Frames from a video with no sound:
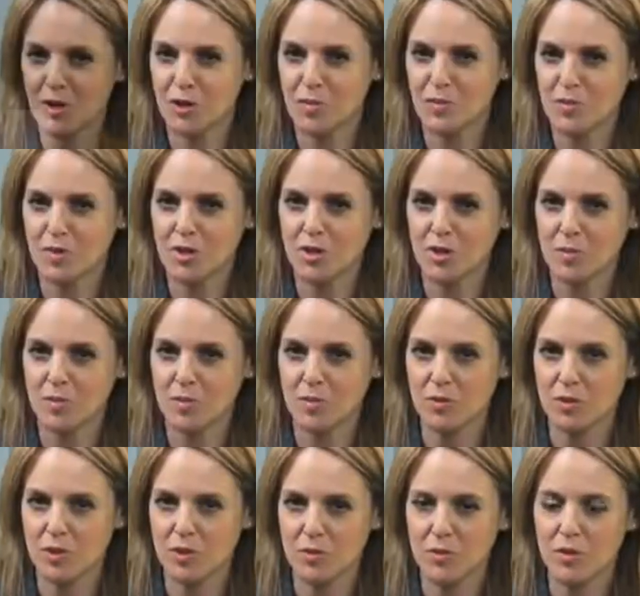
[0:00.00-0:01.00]
to jump through,
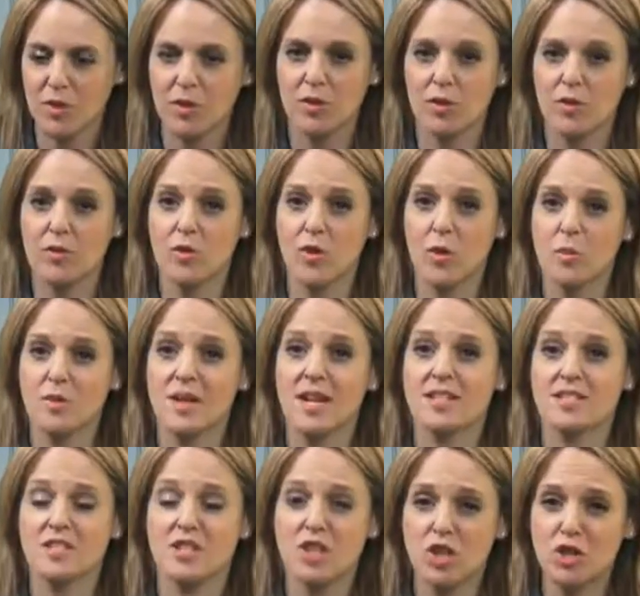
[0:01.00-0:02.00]
but you've got plans in
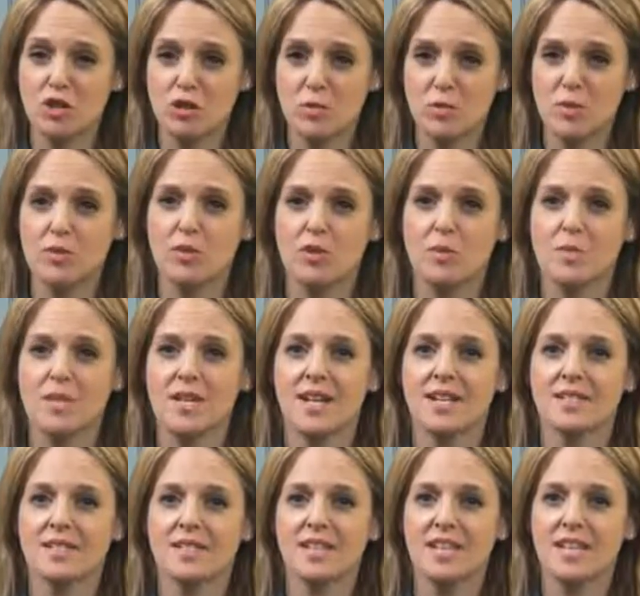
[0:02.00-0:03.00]
Europe, you've got plans
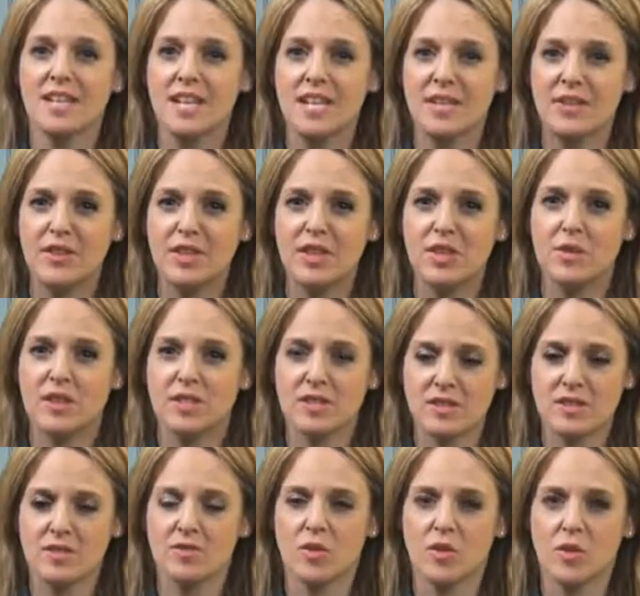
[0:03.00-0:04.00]
in the US, and of
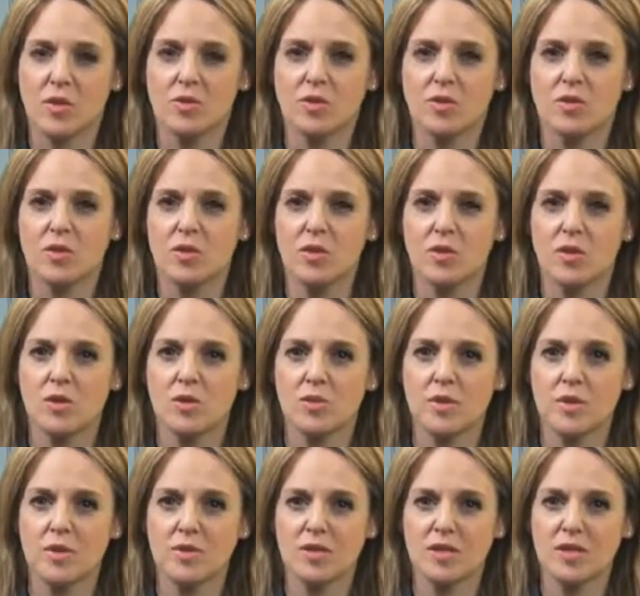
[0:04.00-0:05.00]
course you're
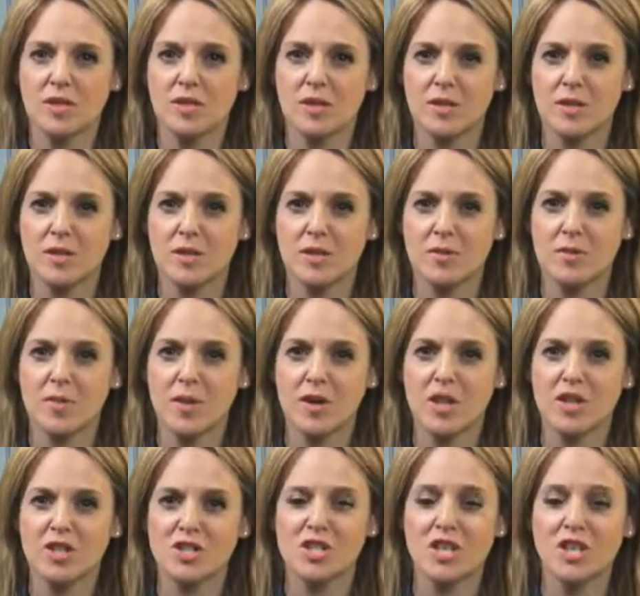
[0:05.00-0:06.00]
building the market share
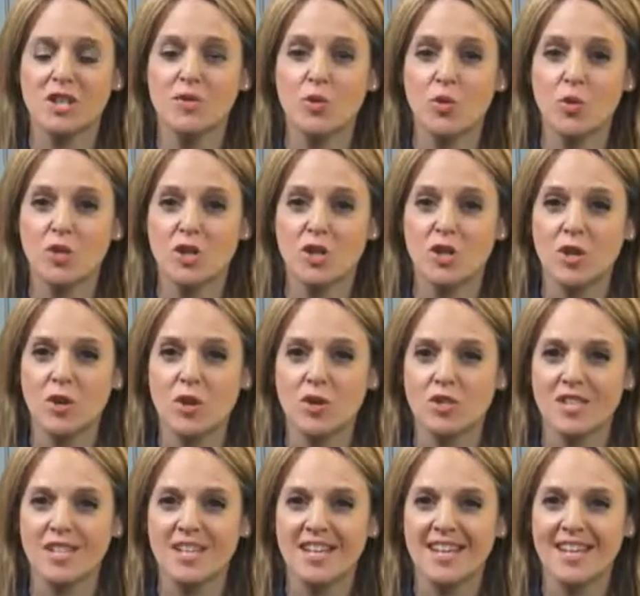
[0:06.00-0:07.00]
that you've already got
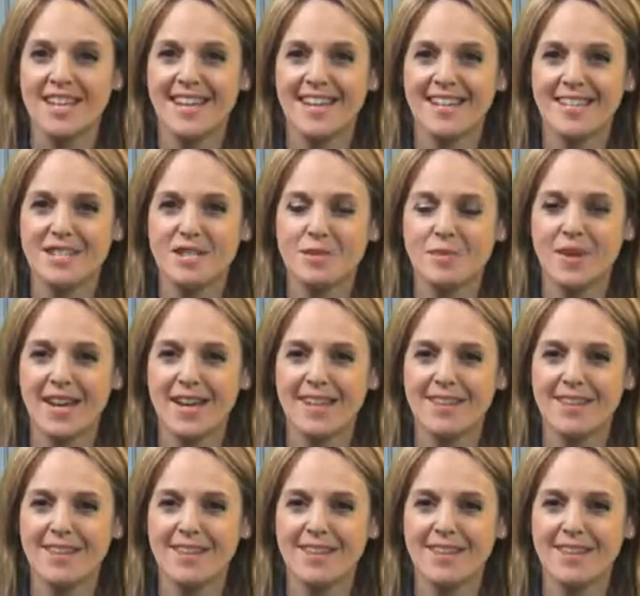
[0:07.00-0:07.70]
in Spain.